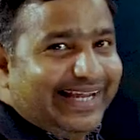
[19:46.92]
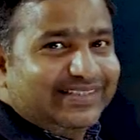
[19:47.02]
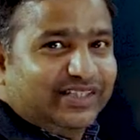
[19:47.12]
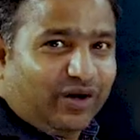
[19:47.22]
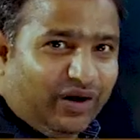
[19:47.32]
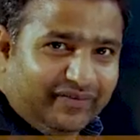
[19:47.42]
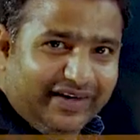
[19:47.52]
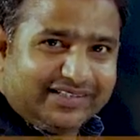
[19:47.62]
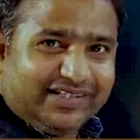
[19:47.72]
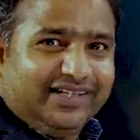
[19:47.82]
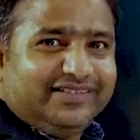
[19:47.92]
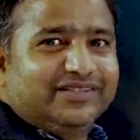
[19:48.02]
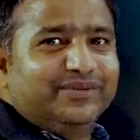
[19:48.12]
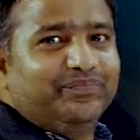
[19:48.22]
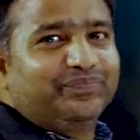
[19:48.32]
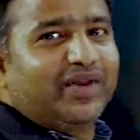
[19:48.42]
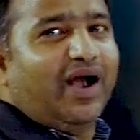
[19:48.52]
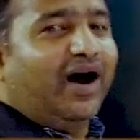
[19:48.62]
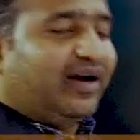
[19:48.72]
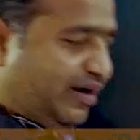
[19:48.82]
is it convex lens
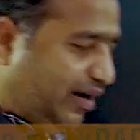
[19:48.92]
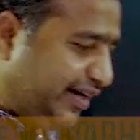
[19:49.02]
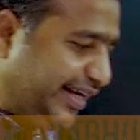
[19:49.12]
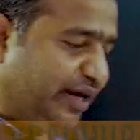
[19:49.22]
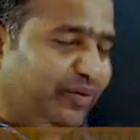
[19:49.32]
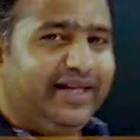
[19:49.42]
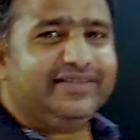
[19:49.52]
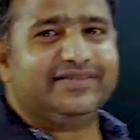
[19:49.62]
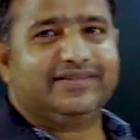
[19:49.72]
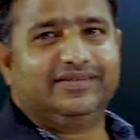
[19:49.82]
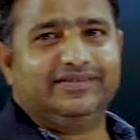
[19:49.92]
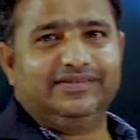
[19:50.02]
or concave lens?